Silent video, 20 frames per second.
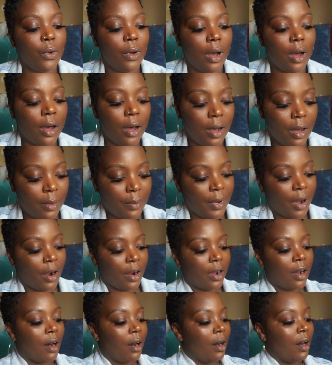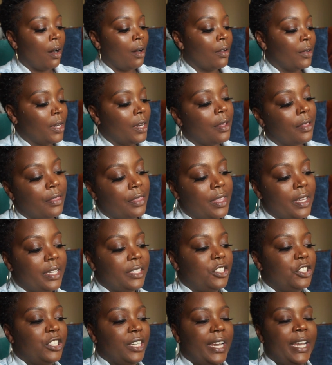are called
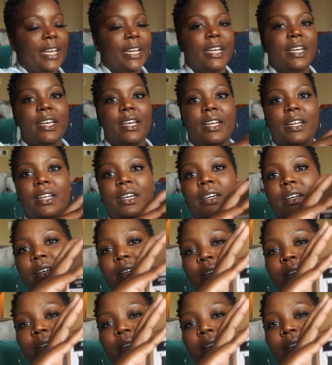the Jadon.